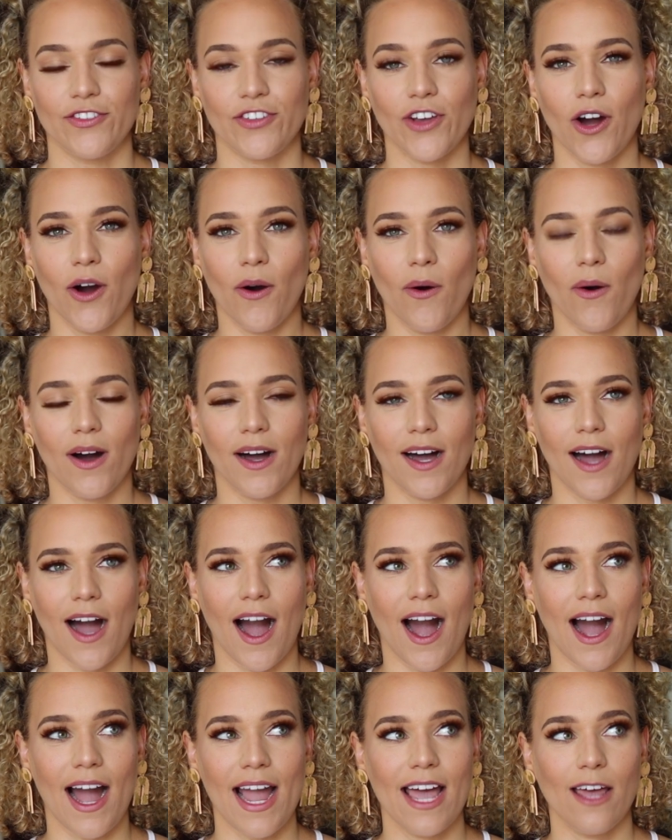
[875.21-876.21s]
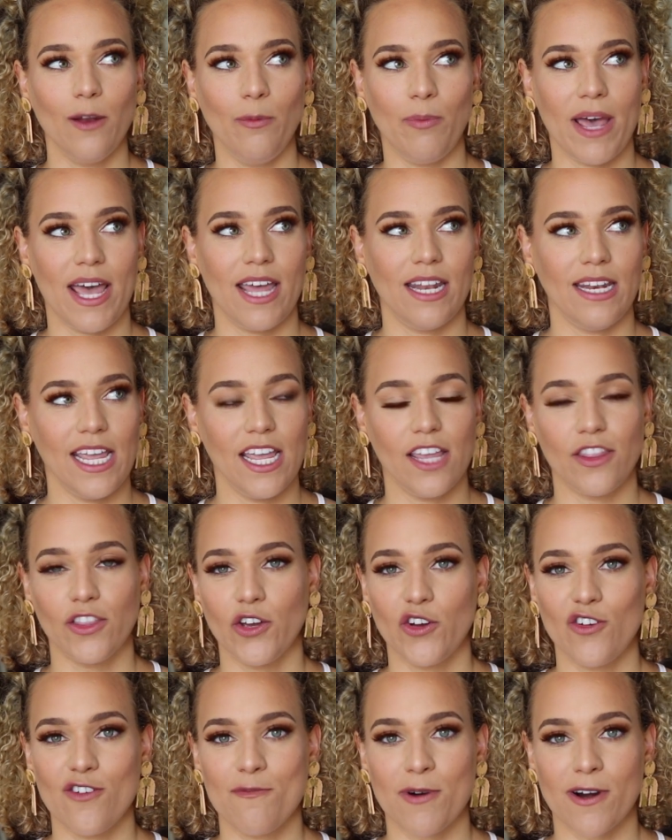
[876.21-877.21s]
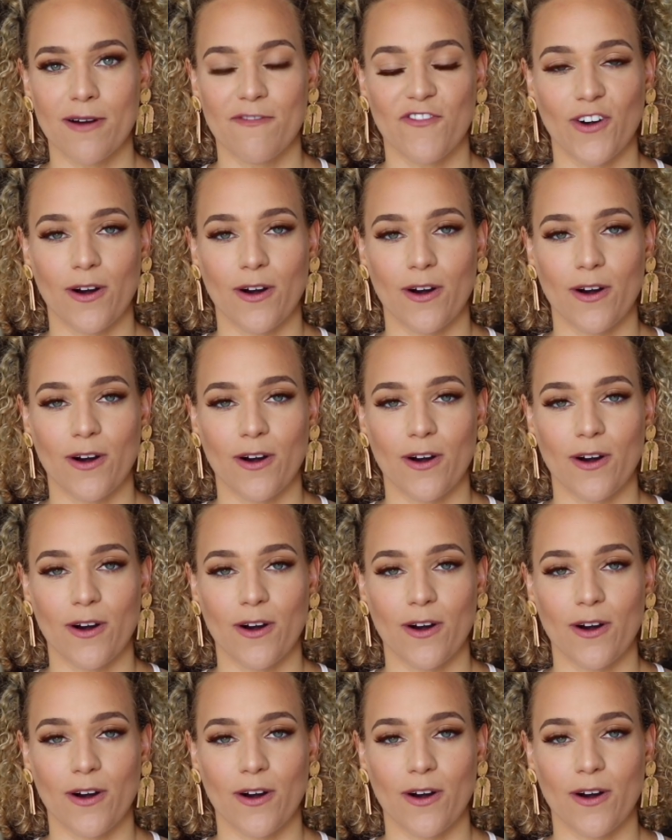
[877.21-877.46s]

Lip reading: So I had been in the Uber